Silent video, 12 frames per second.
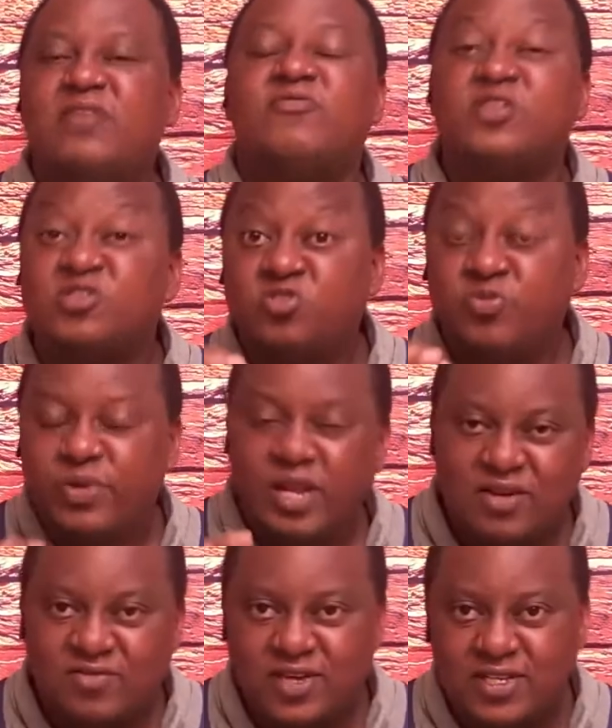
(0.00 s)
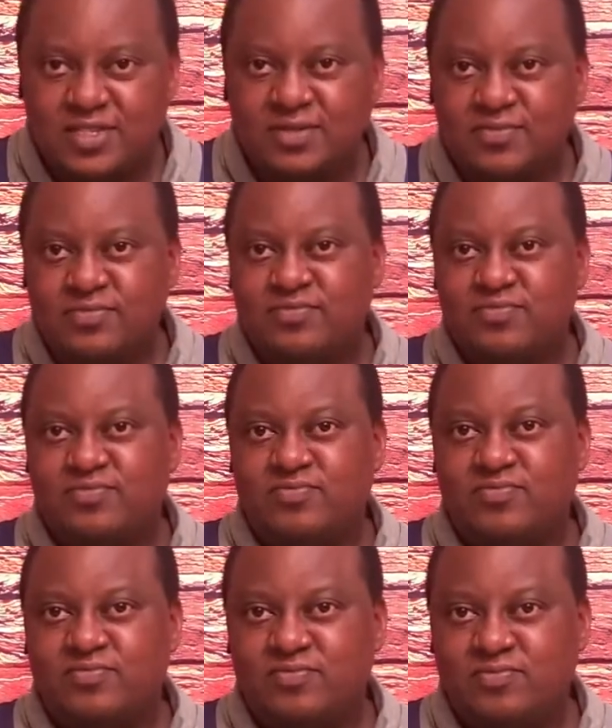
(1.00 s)
given stupid advice.
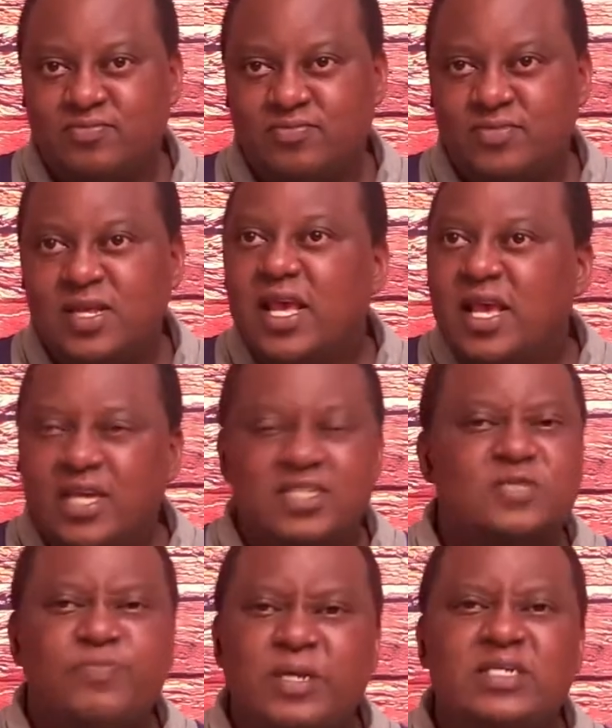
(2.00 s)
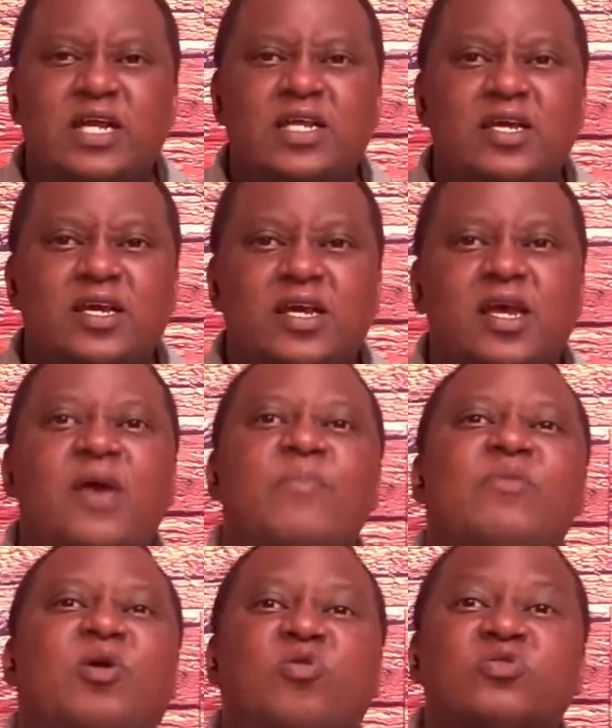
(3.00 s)
Especially
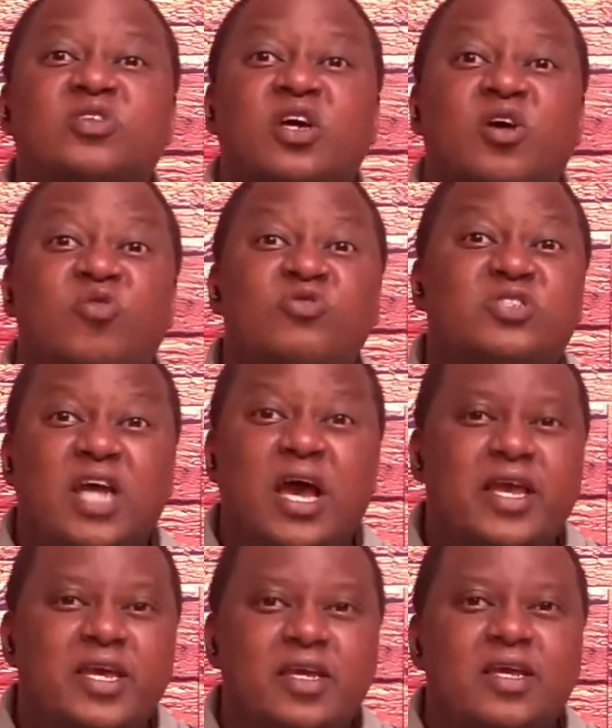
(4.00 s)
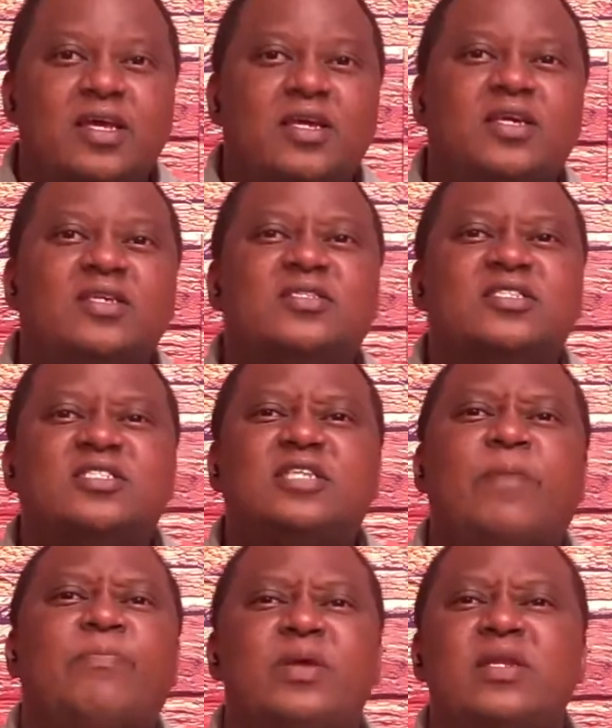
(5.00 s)
because Hushai is
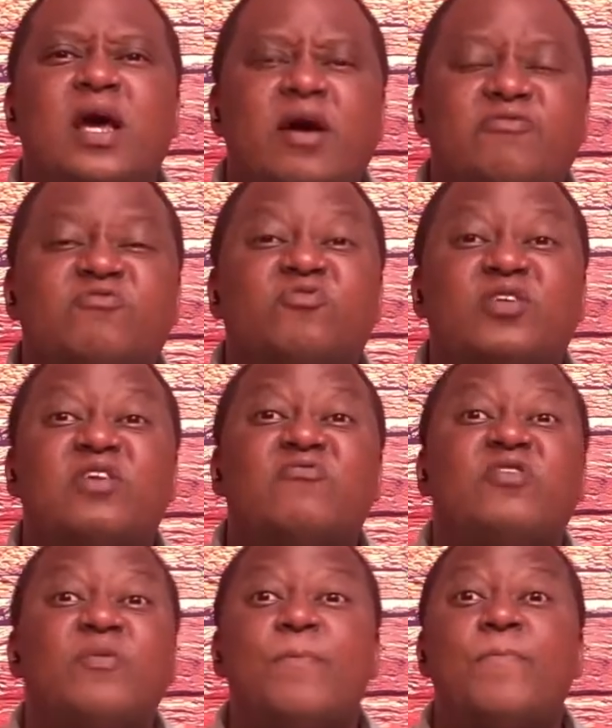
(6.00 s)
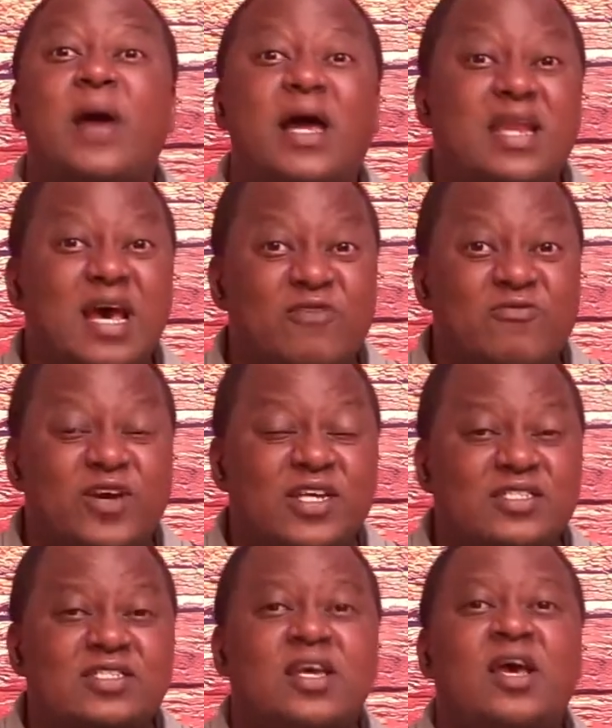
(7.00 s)
sharp enough to give him bad
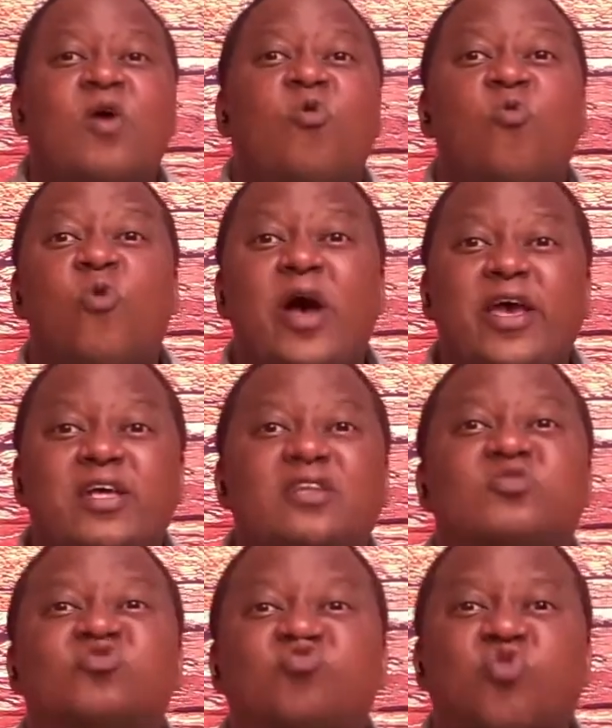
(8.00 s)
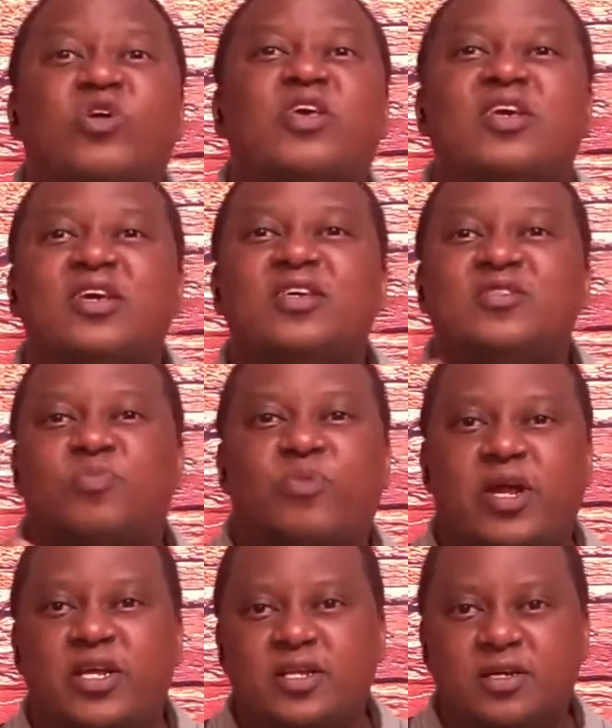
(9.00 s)
advice while stroking his
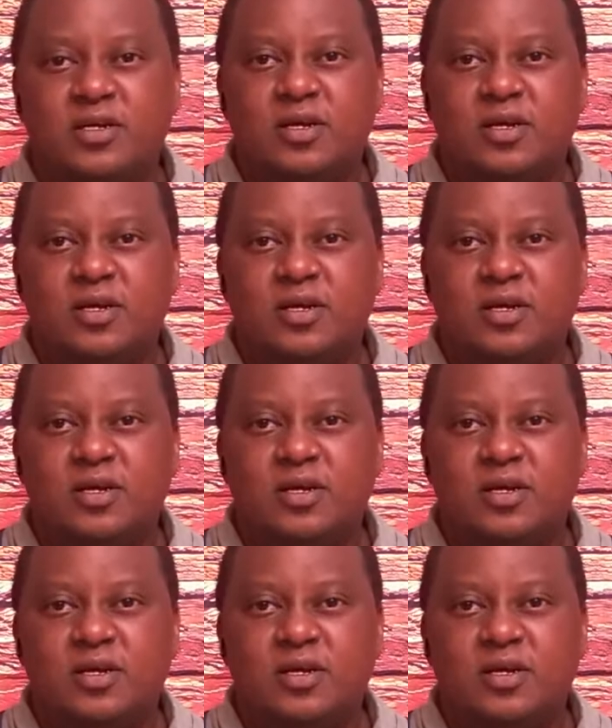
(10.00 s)
pride.